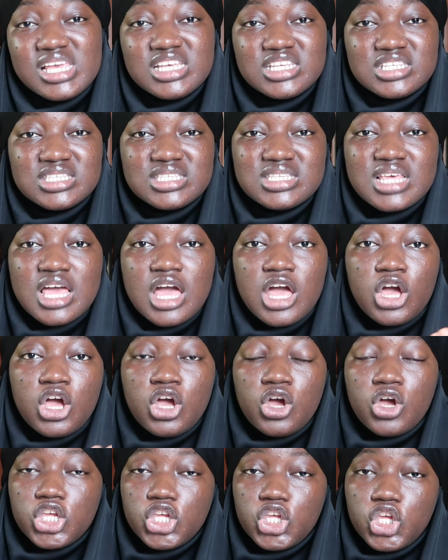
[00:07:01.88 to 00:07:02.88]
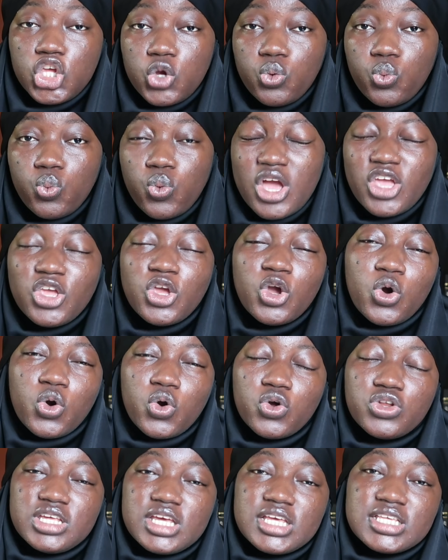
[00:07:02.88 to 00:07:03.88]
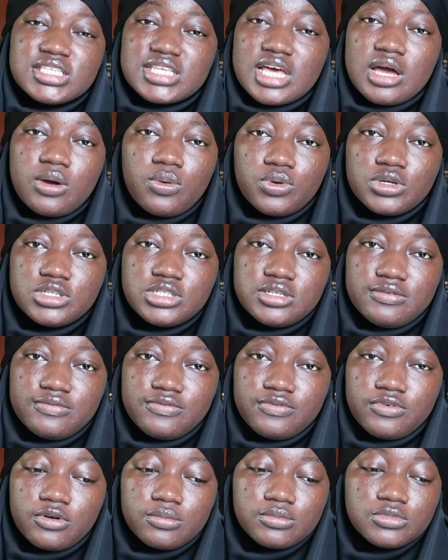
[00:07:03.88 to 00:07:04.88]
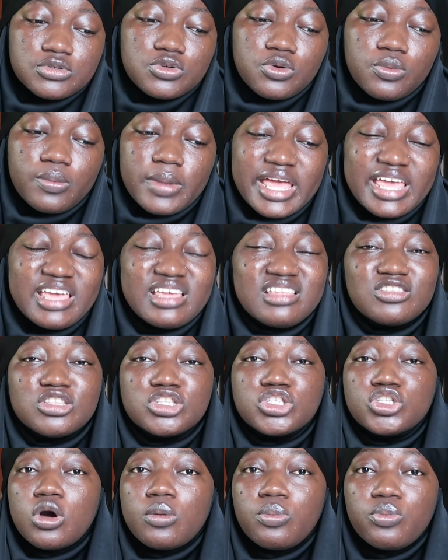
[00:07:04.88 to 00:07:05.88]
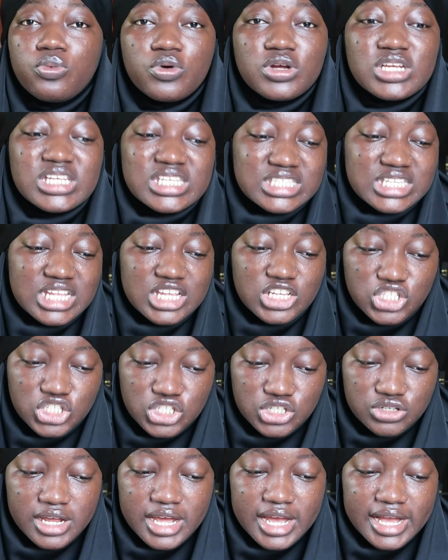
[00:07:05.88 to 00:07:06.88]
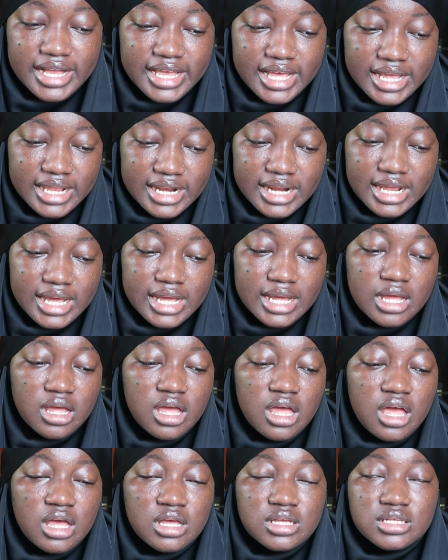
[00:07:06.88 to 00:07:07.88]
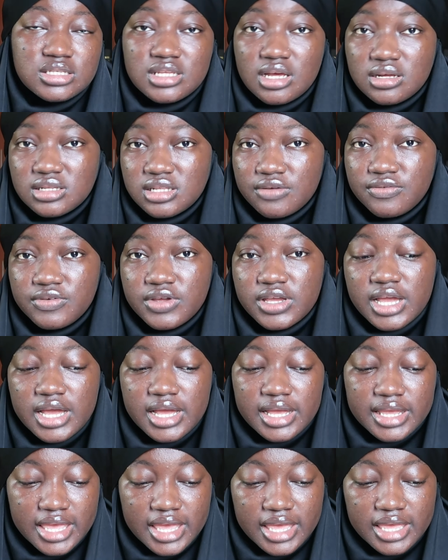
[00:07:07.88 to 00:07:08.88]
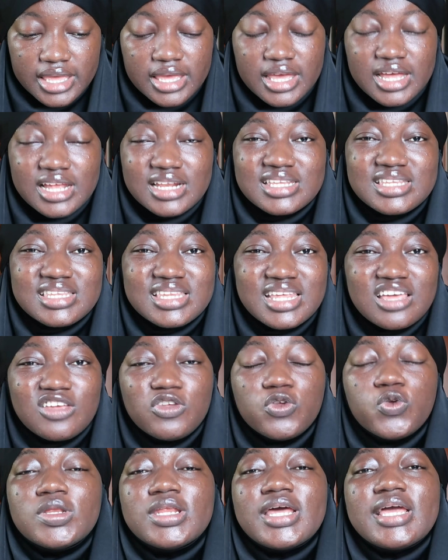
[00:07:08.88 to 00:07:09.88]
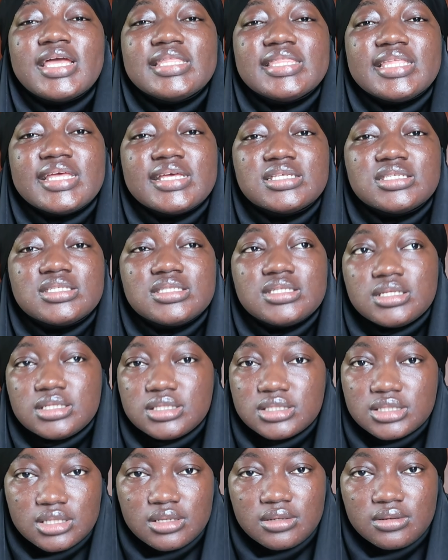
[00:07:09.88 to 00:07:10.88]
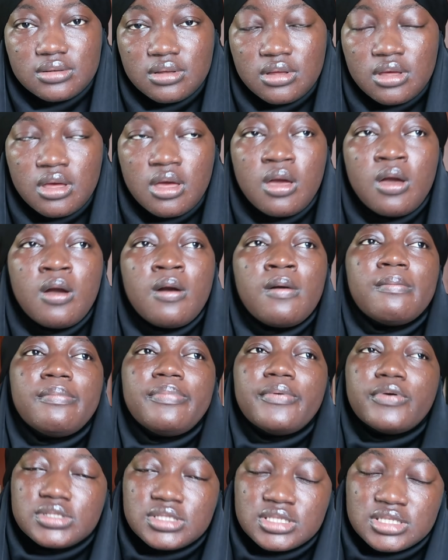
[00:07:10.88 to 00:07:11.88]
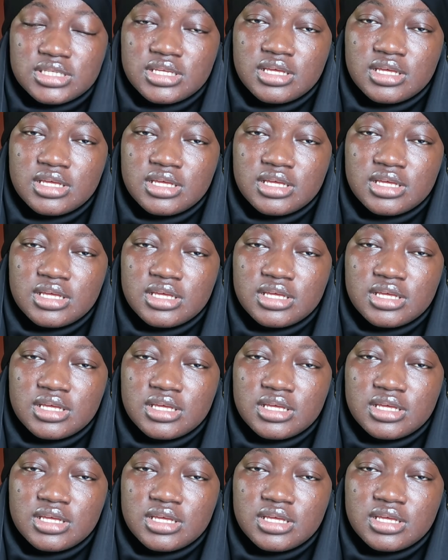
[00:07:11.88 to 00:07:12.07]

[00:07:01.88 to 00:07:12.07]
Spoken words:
is where your audience are watching from. So my top one is Nigeria, Ghana, South Africa, Kenya, then United States. But